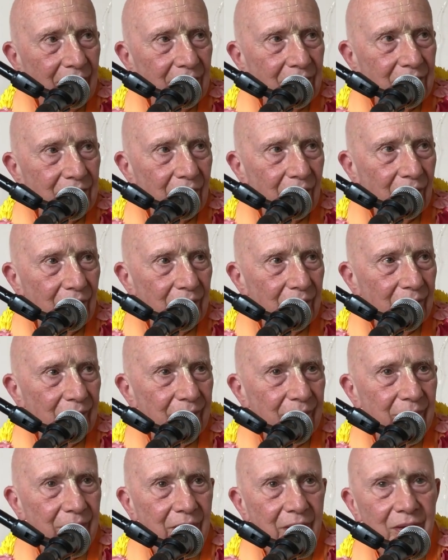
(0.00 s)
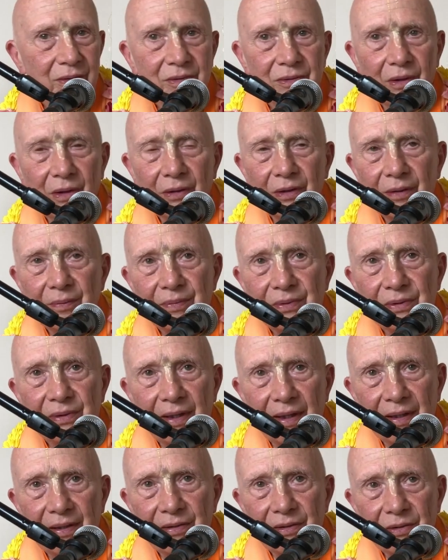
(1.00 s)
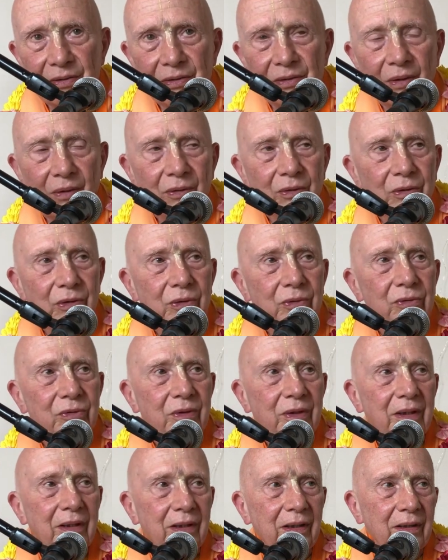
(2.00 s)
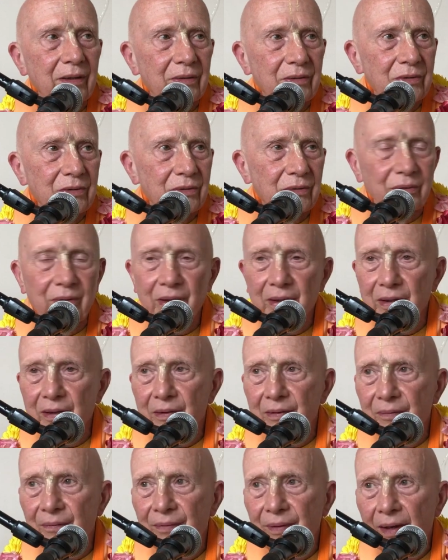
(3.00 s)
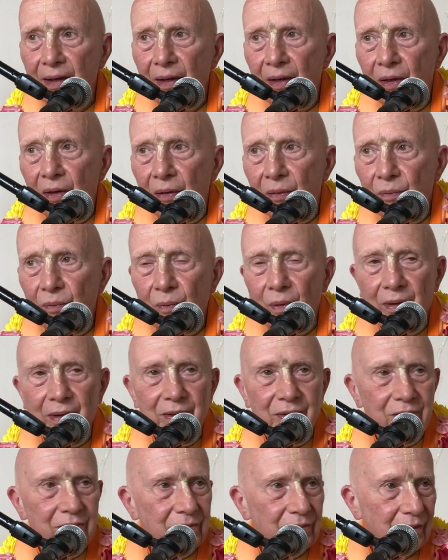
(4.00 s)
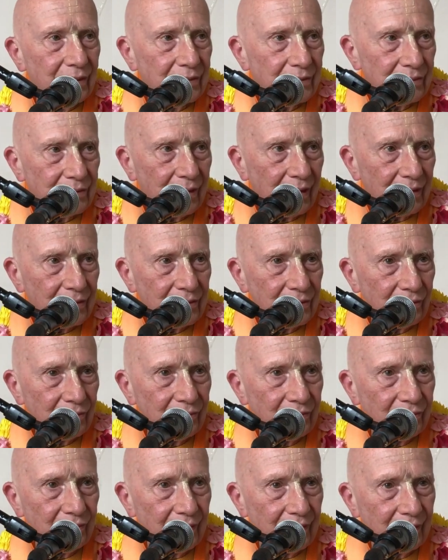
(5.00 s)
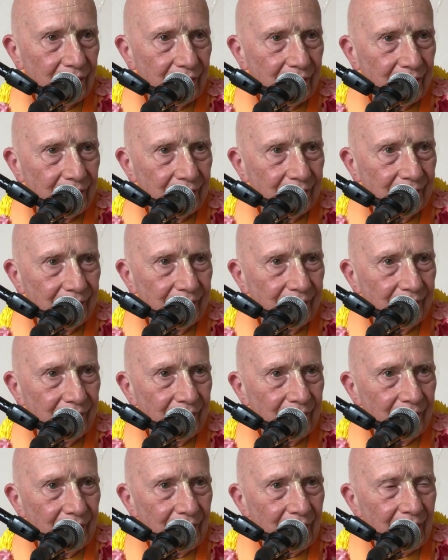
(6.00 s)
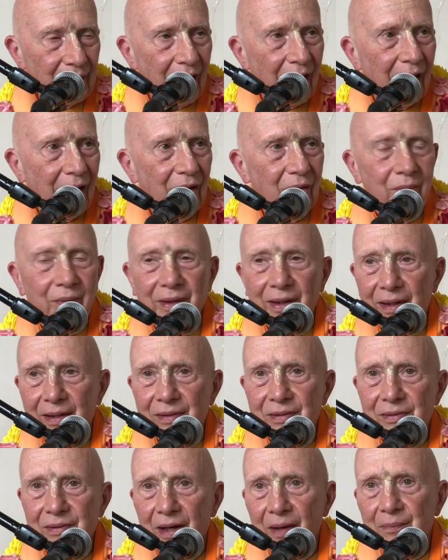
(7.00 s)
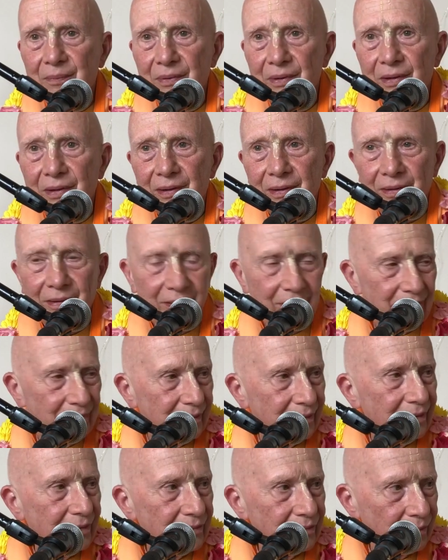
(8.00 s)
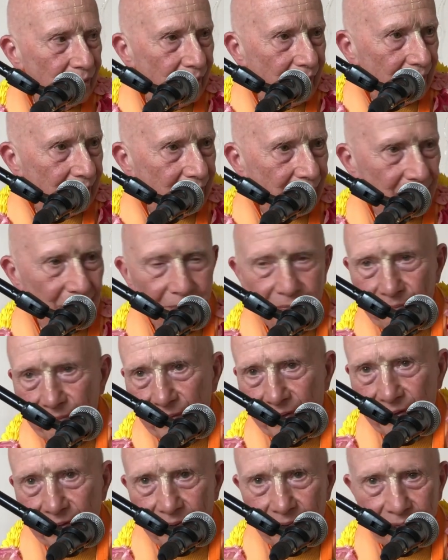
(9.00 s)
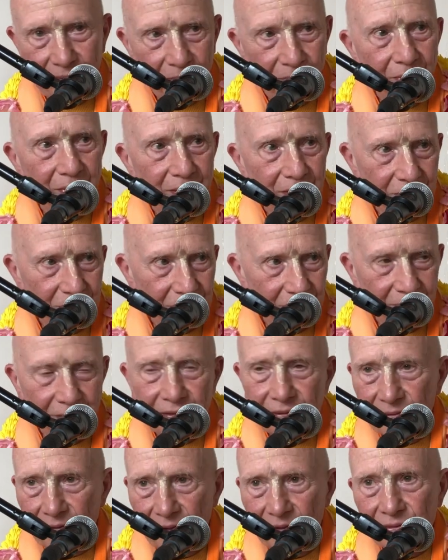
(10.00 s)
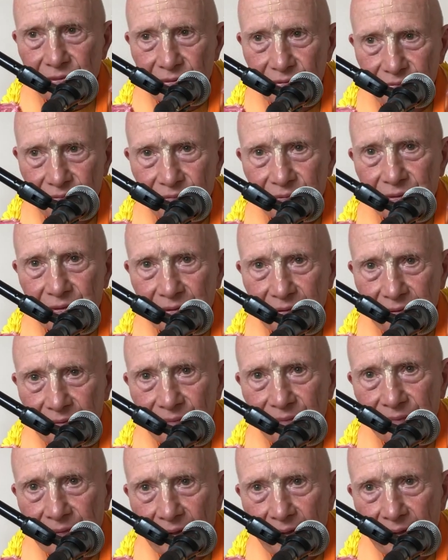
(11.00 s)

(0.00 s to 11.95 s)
So, you know, circumstances don't usually illustrate what is success or failure. How we accept it is what, what is success or failure.